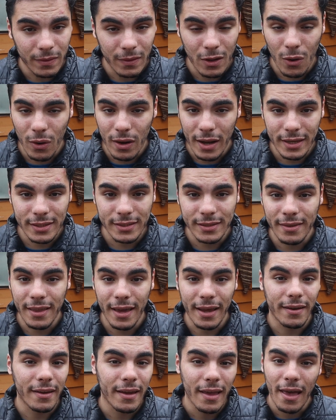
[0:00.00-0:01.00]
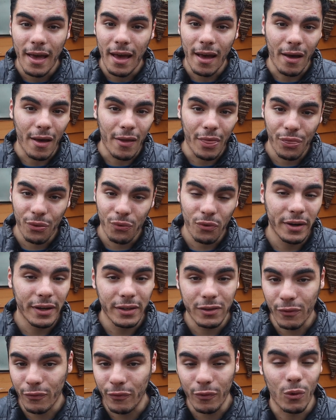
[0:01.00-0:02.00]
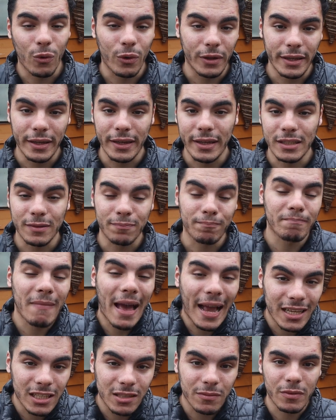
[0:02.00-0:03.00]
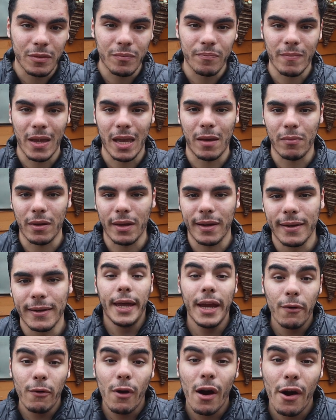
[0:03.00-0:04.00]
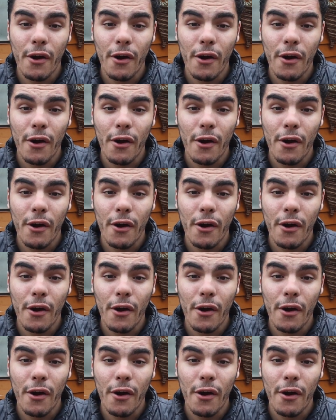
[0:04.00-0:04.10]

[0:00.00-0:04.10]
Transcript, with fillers: no less than uh, three to four years maximum maybe. Here